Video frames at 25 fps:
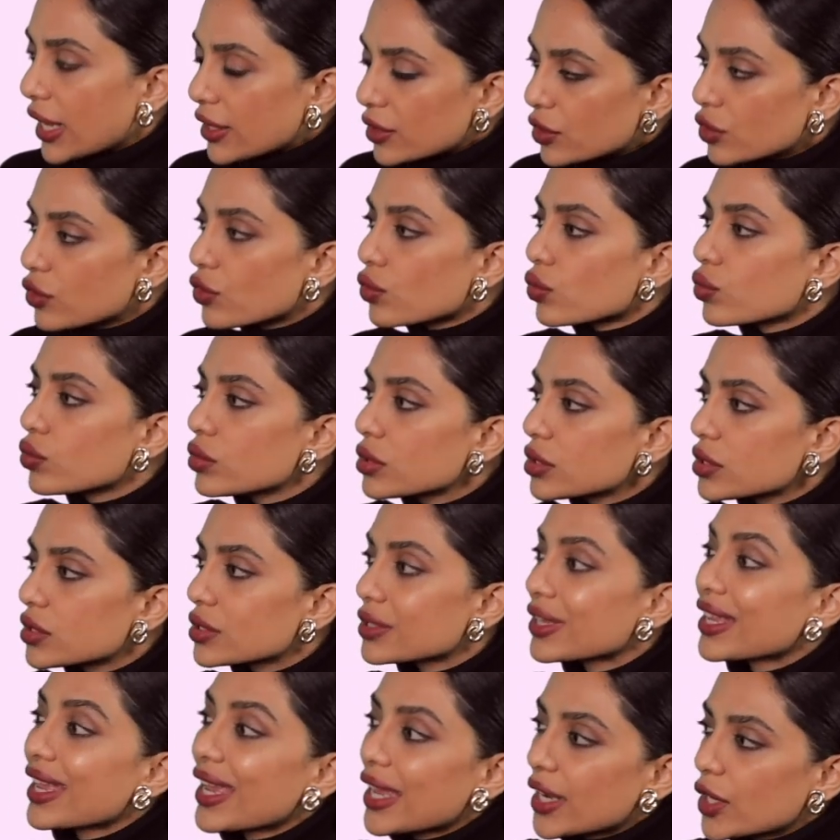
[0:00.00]
and the
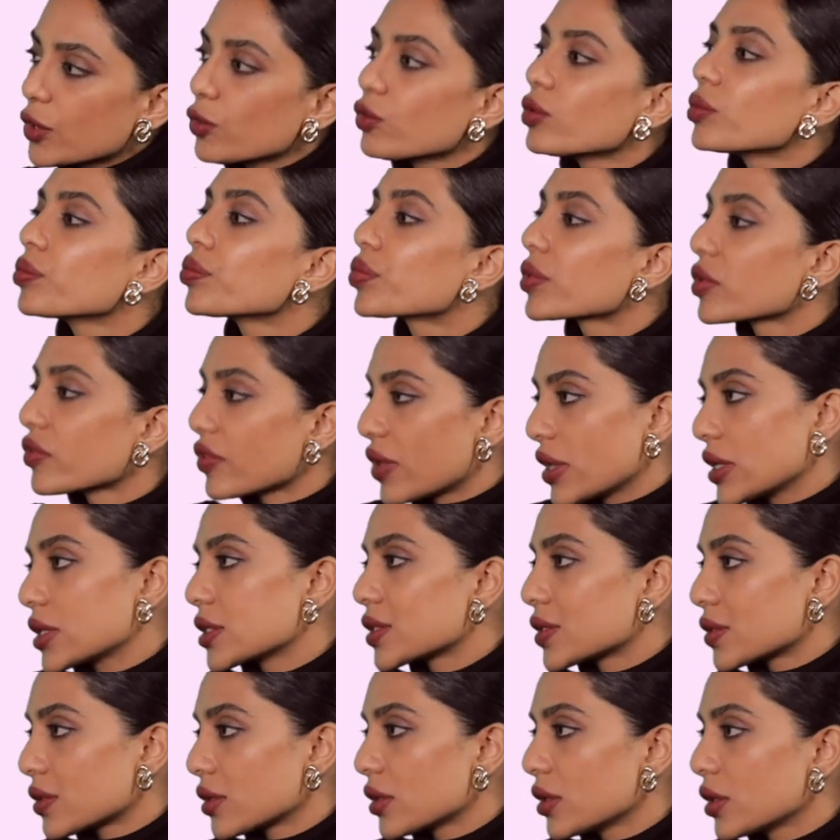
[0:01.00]
rules can you
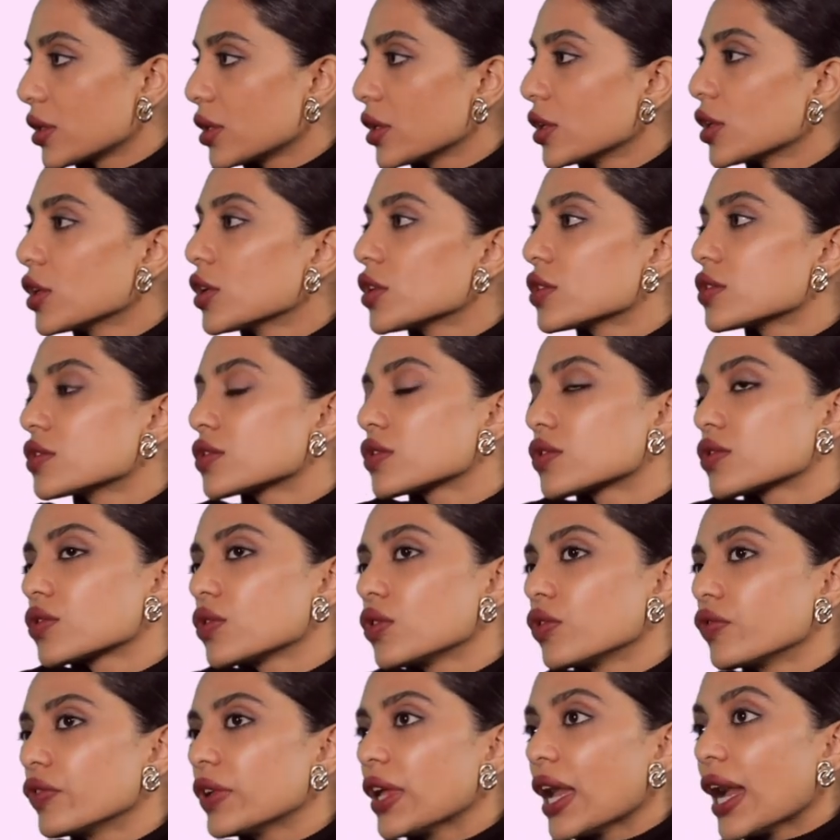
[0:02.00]
improvise.
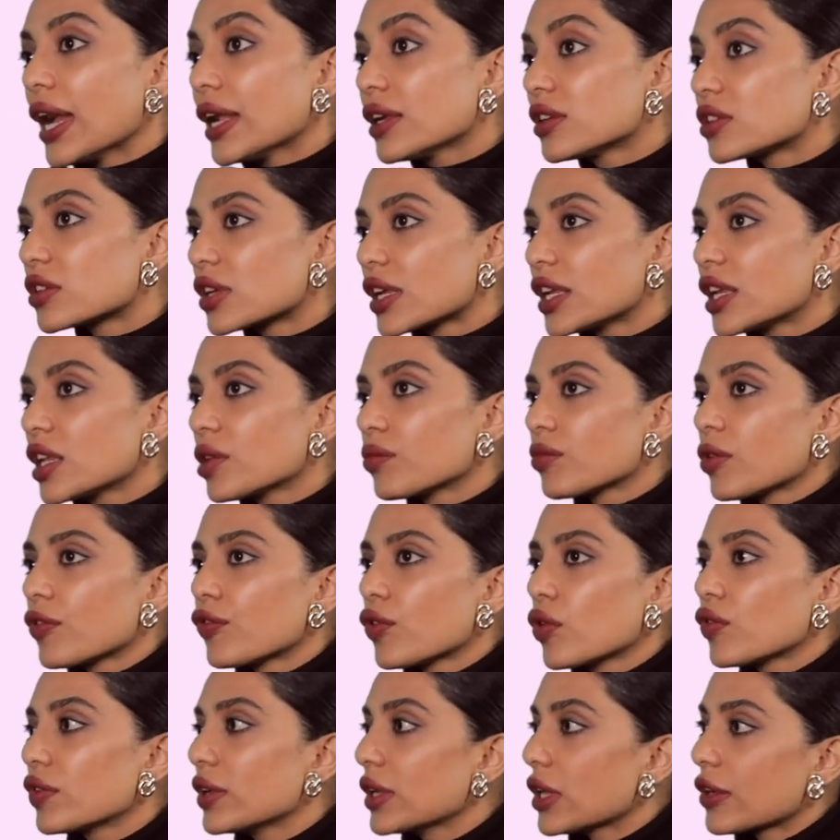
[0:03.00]
So we had training
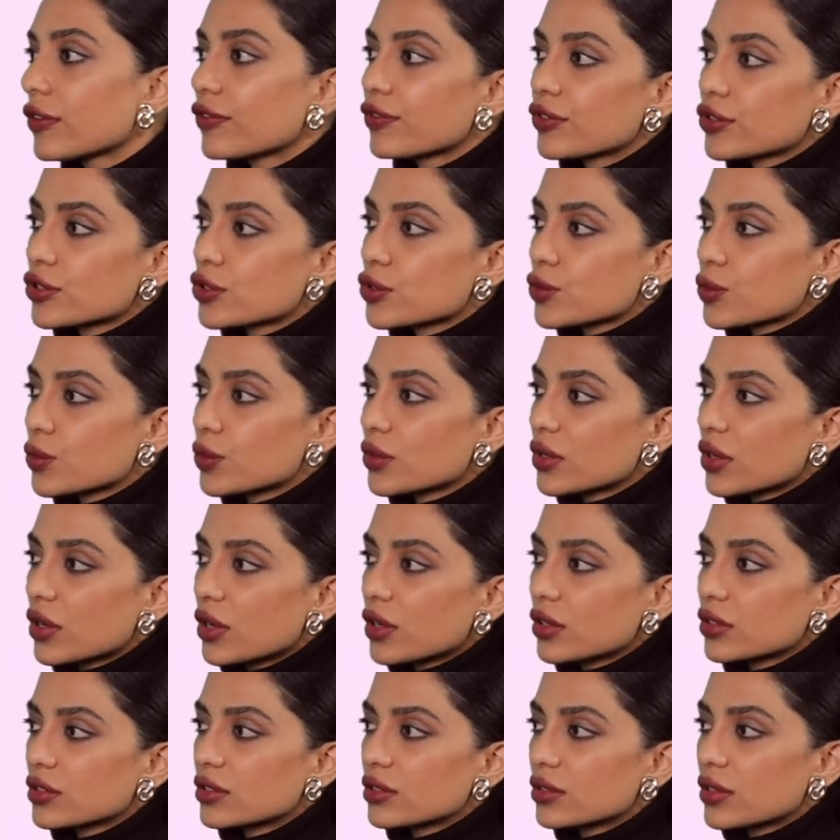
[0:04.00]
before we left for shoot,
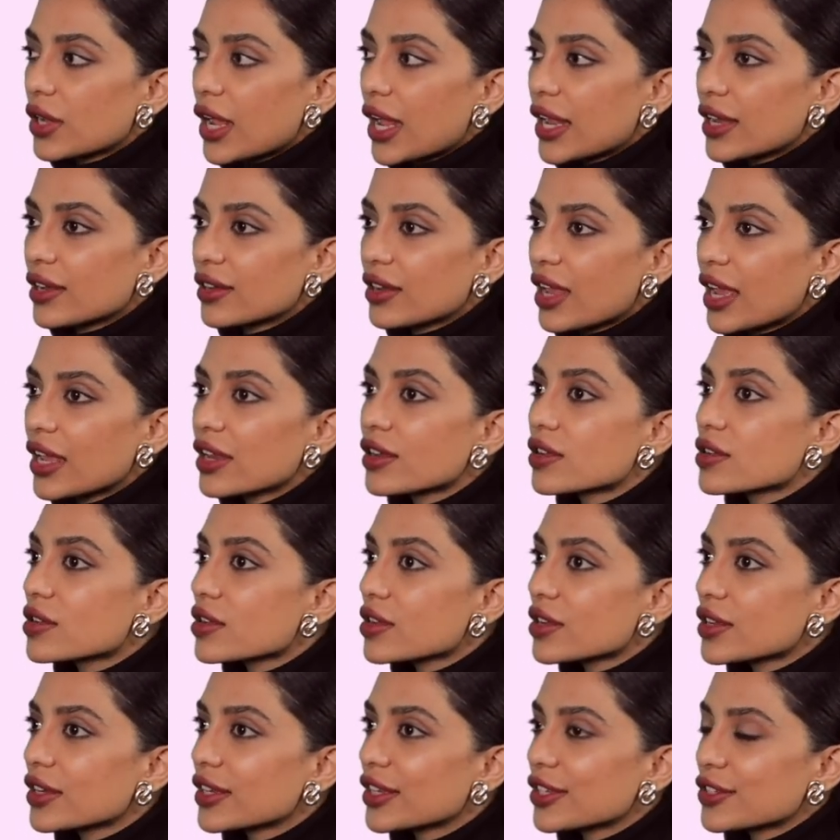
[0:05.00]
and I
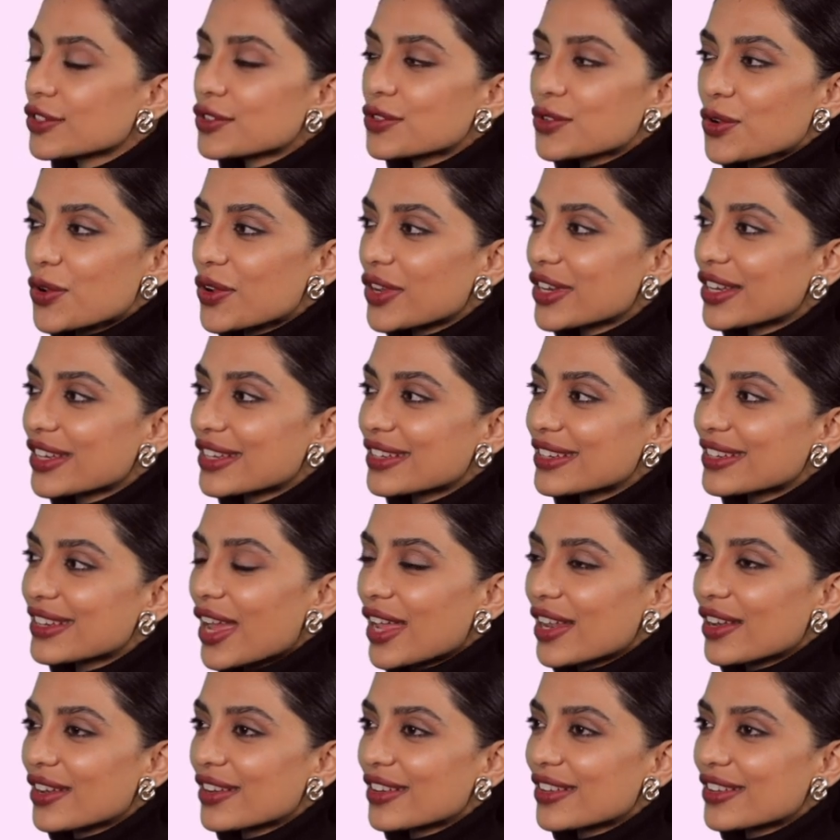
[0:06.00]
really enjoyed it
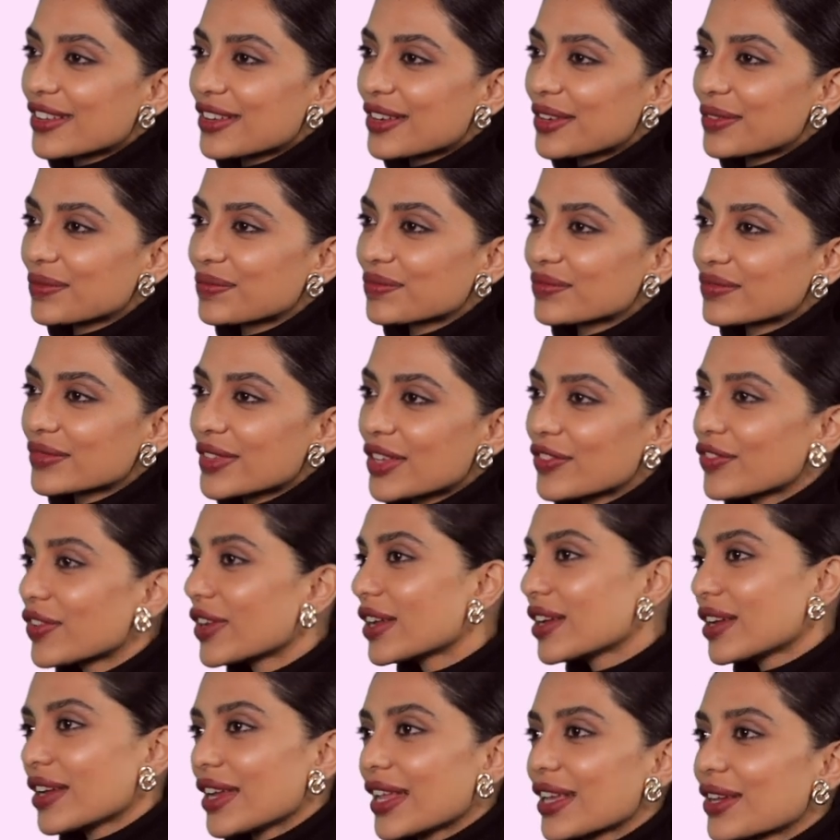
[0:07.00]
and. Uh,
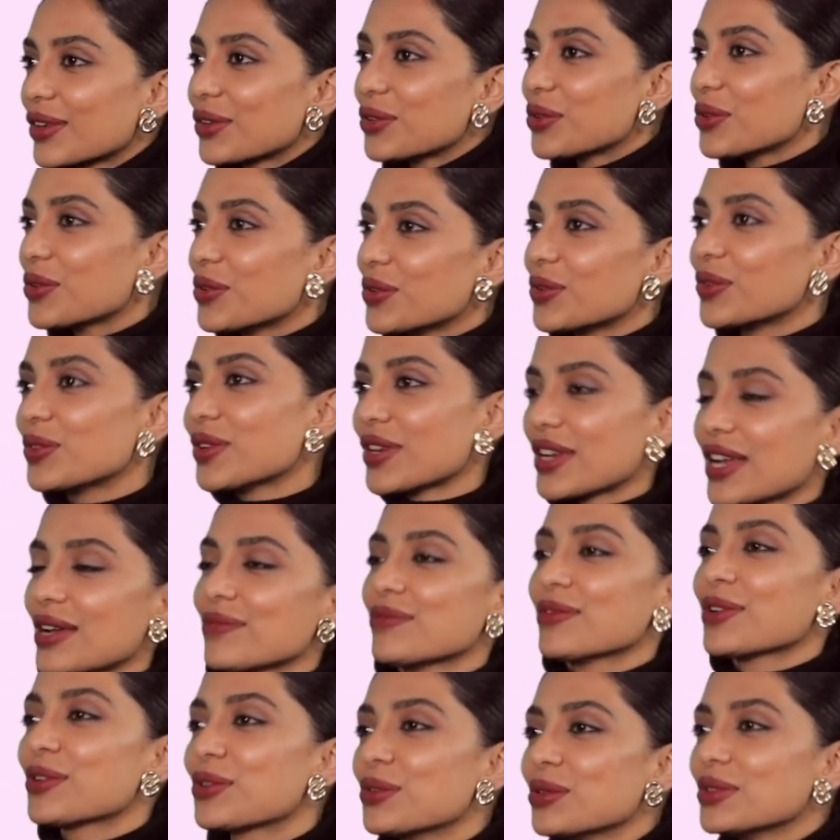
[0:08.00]
I felt like, oh,
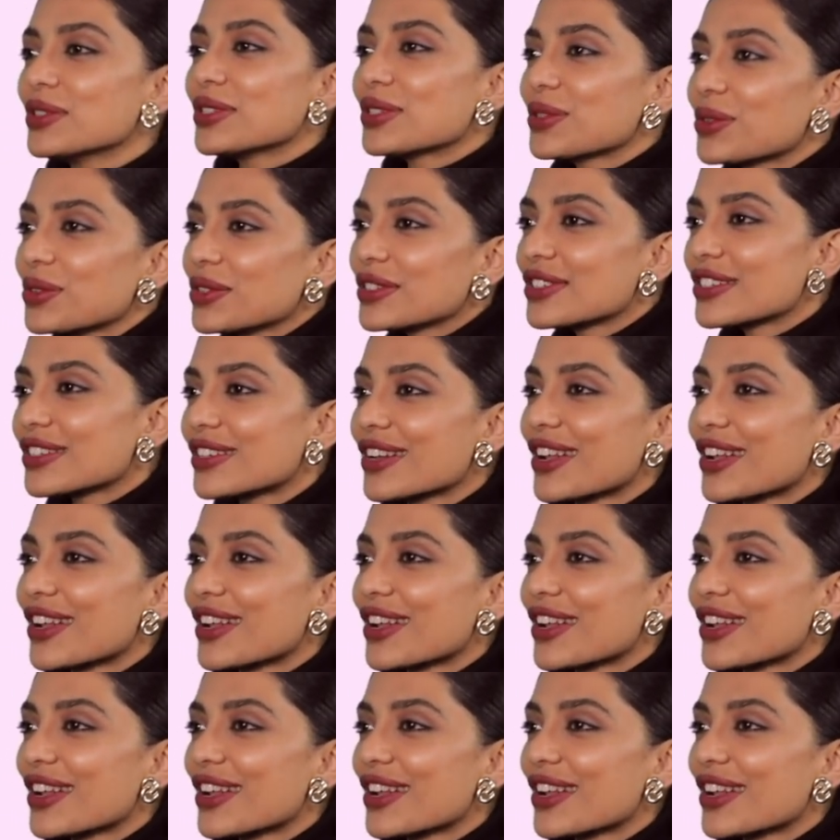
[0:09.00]
I'm a cool soldier